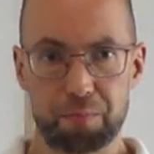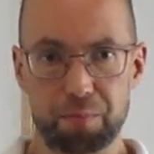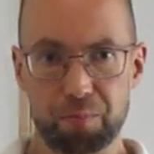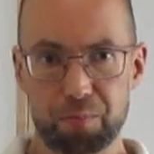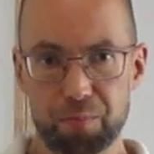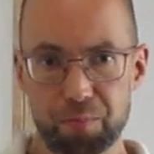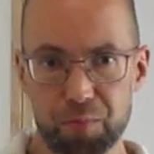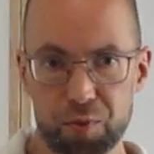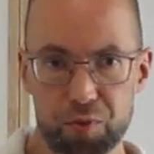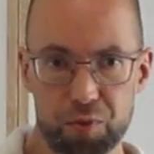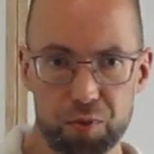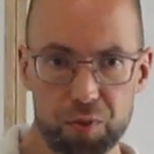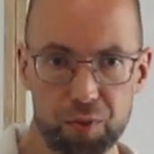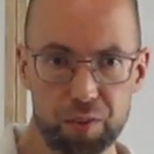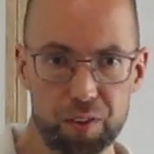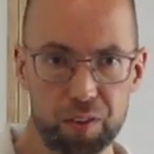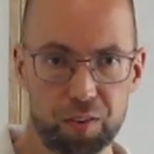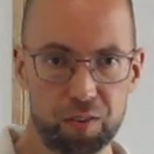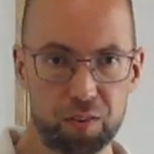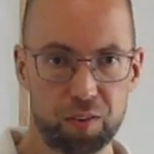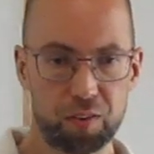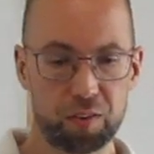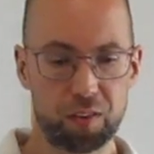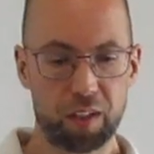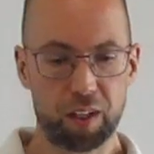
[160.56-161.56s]
So this
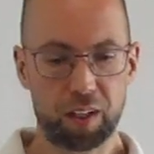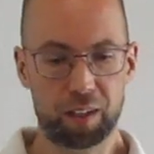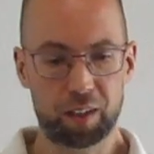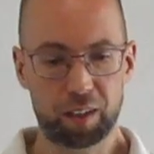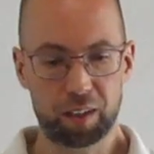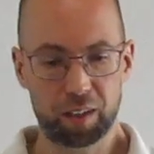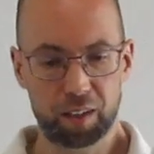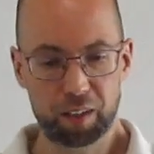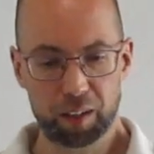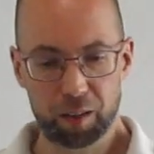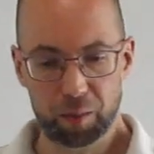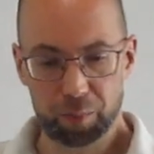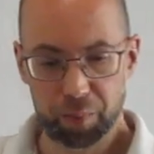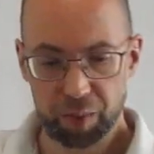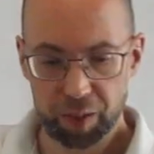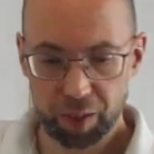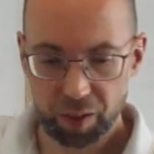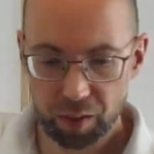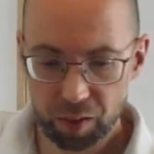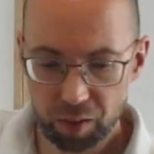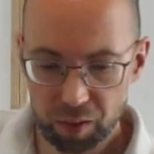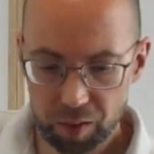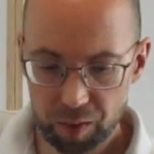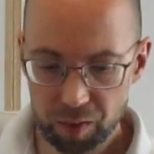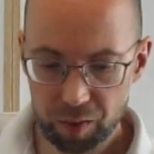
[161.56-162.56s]
is getting a little bit
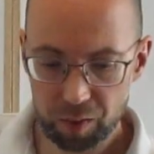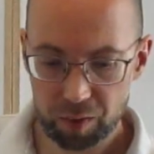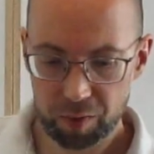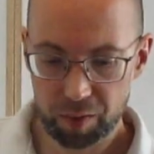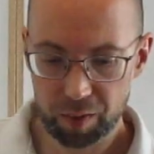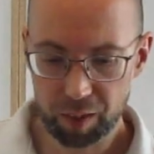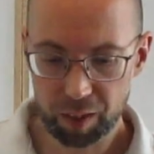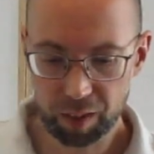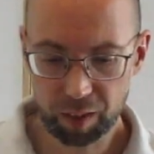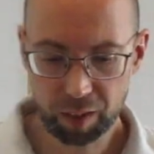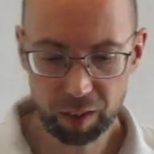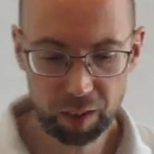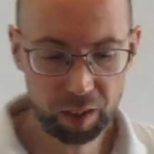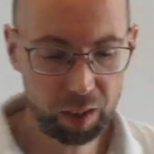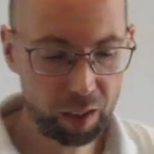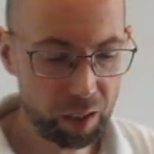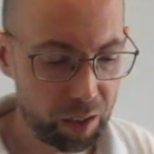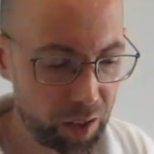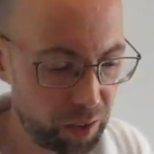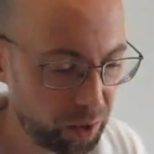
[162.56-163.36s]
sneaky.